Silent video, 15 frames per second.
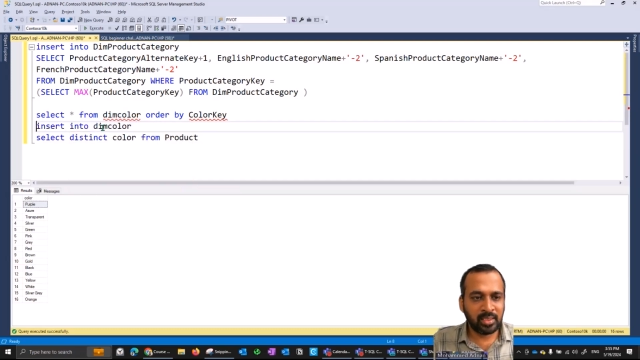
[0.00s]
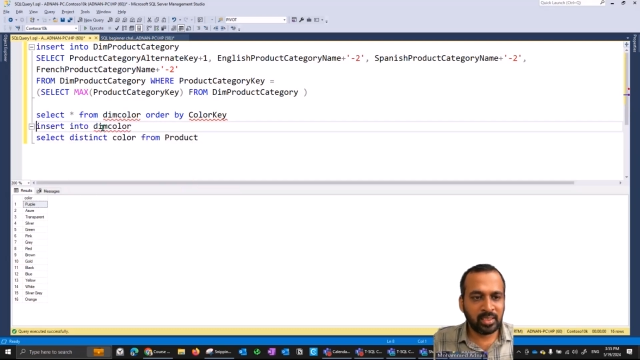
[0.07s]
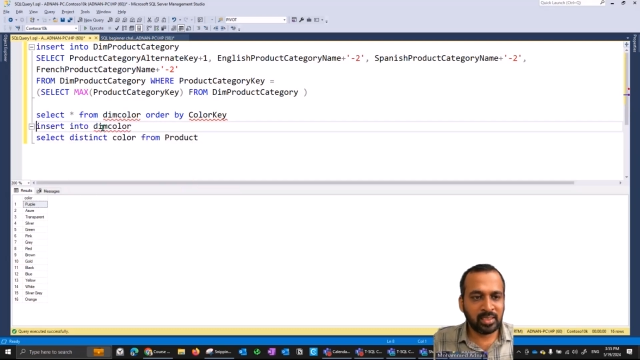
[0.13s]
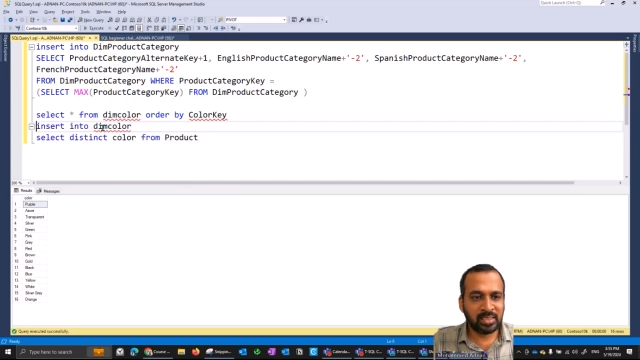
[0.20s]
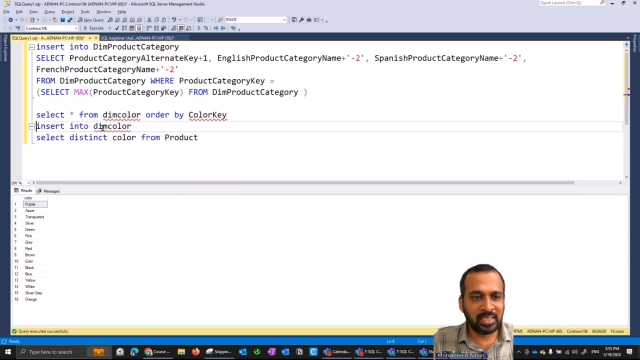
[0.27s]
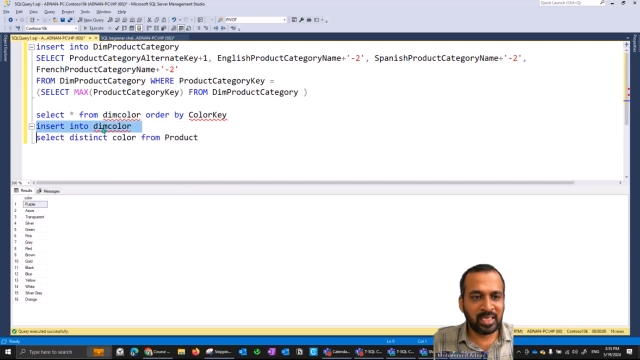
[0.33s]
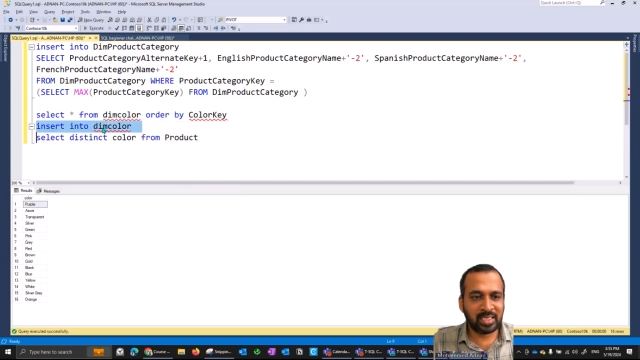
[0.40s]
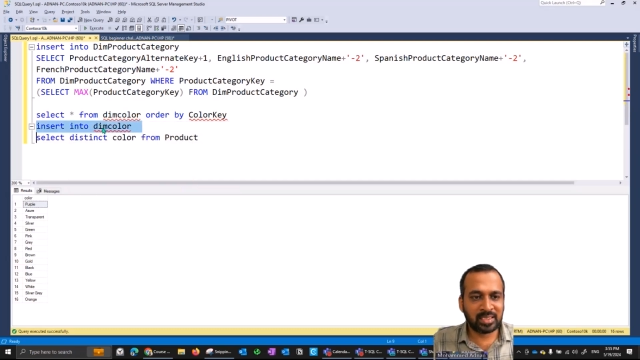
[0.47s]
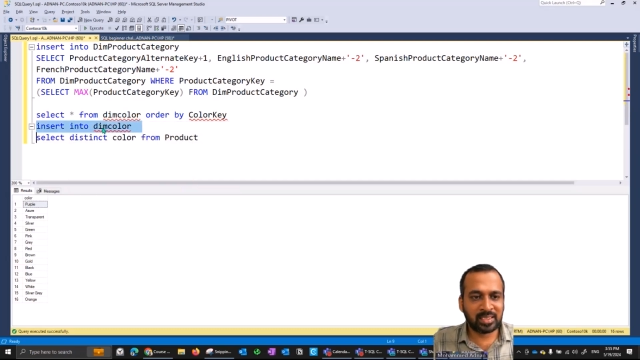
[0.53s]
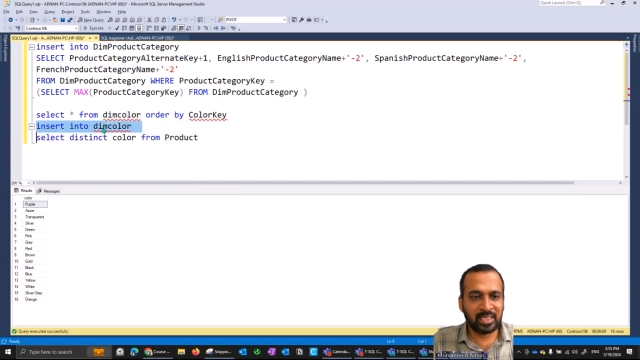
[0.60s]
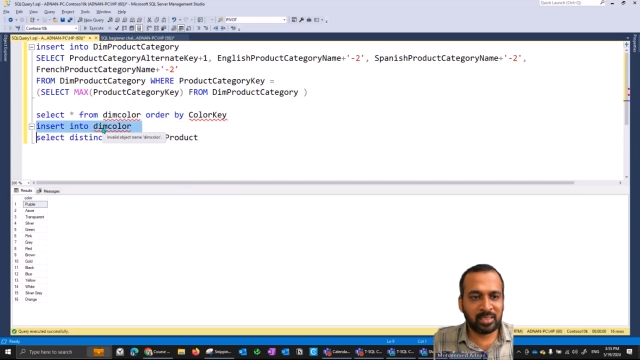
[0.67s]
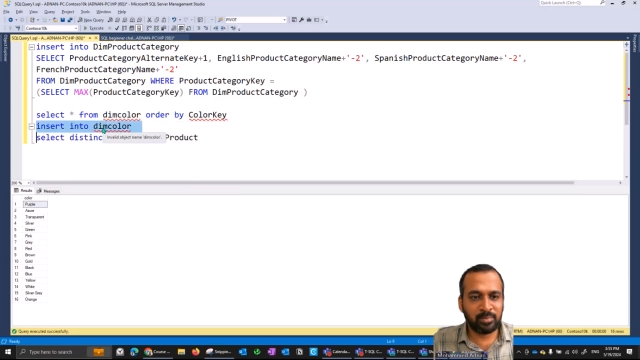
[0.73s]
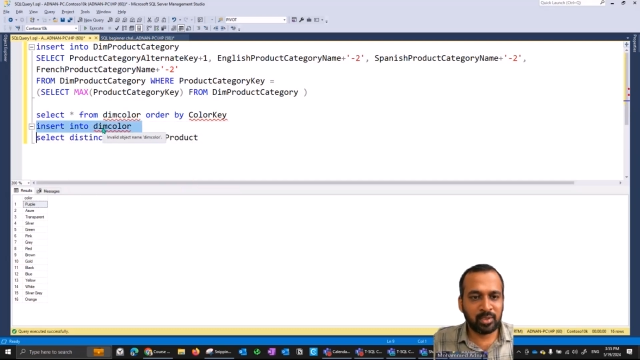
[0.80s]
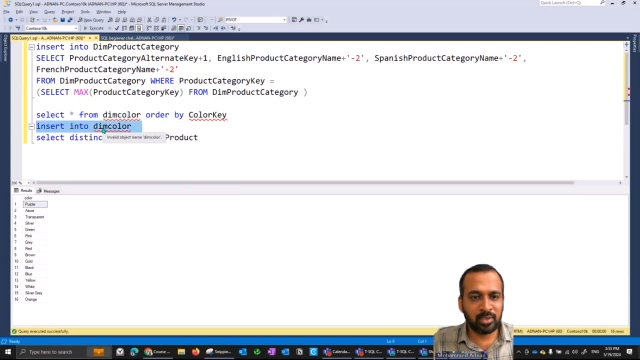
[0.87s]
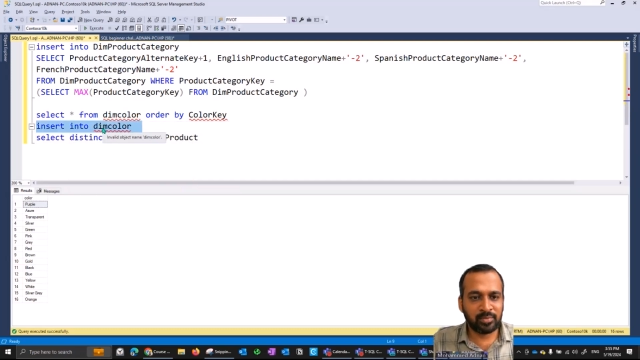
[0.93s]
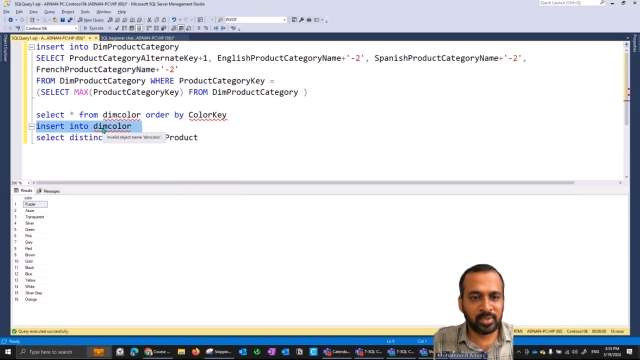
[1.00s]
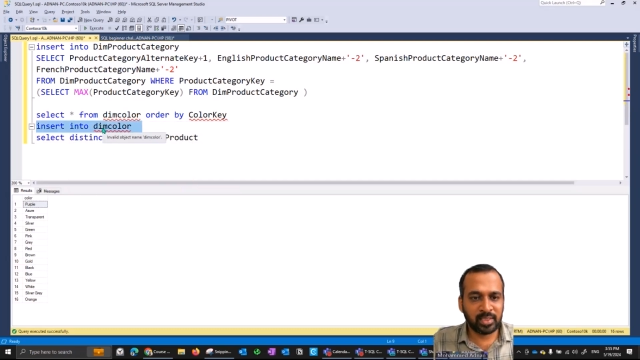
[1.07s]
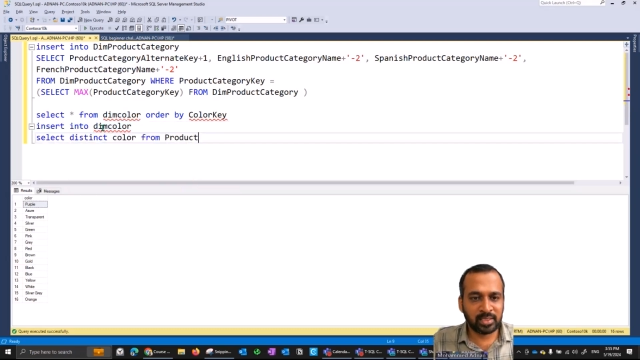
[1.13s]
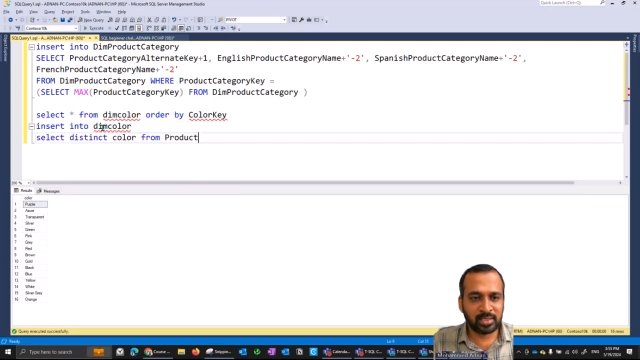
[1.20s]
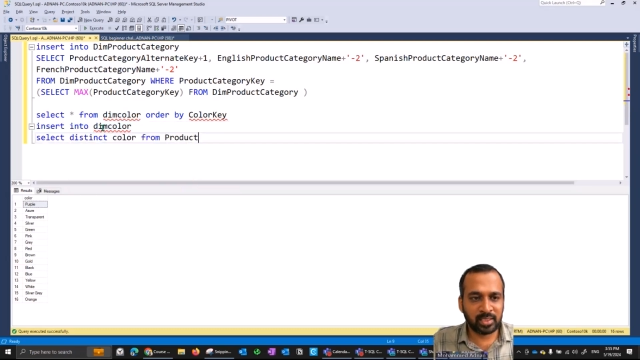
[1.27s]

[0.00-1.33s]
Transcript: and then select statement of this